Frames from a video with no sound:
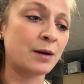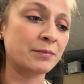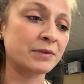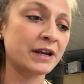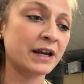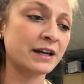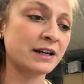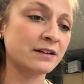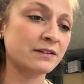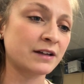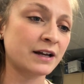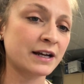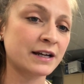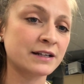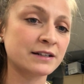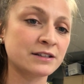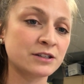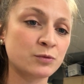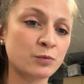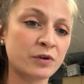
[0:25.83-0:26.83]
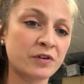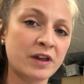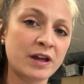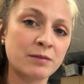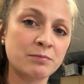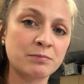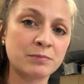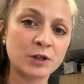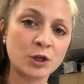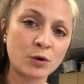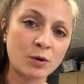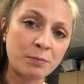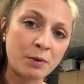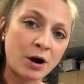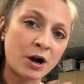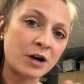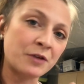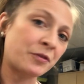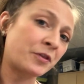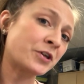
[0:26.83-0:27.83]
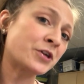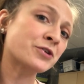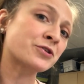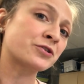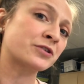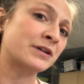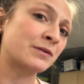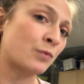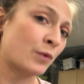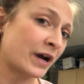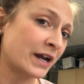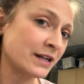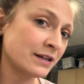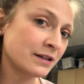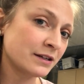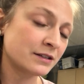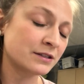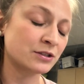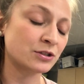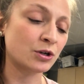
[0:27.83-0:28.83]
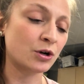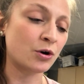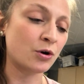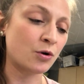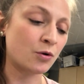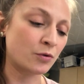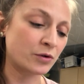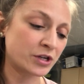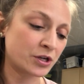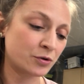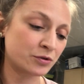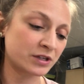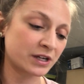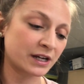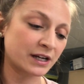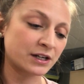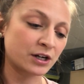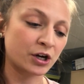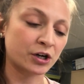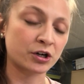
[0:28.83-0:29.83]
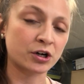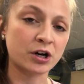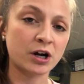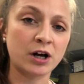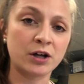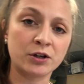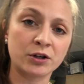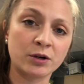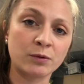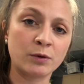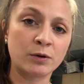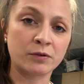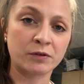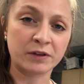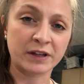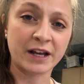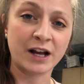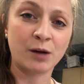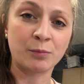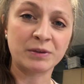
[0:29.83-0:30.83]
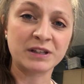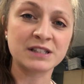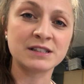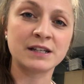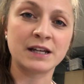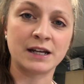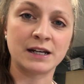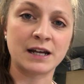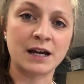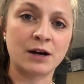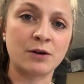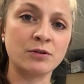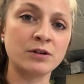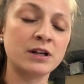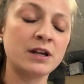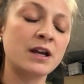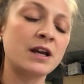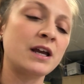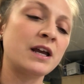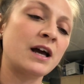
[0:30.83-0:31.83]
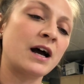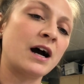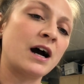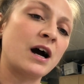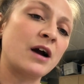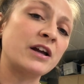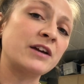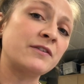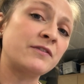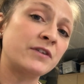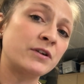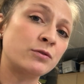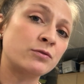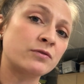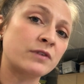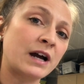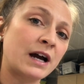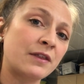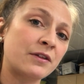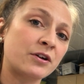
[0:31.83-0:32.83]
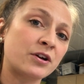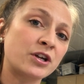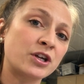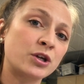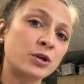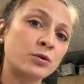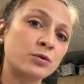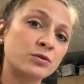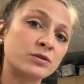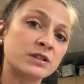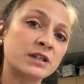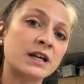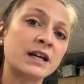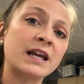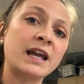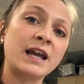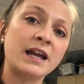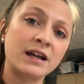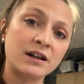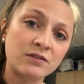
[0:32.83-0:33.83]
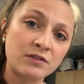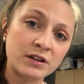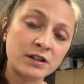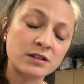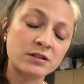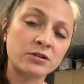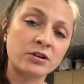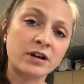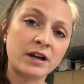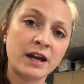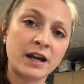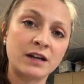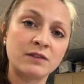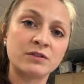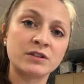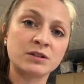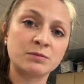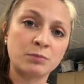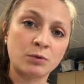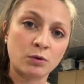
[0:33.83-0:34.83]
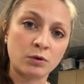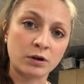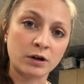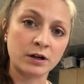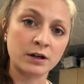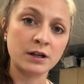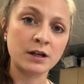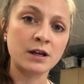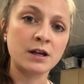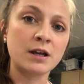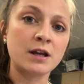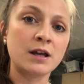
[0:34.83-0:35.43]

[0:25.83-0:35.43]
Dandelions, when they blow apart, they're usually white, so using a darker color will really help it stand out. If you'd rather use a canvas or a canvas board,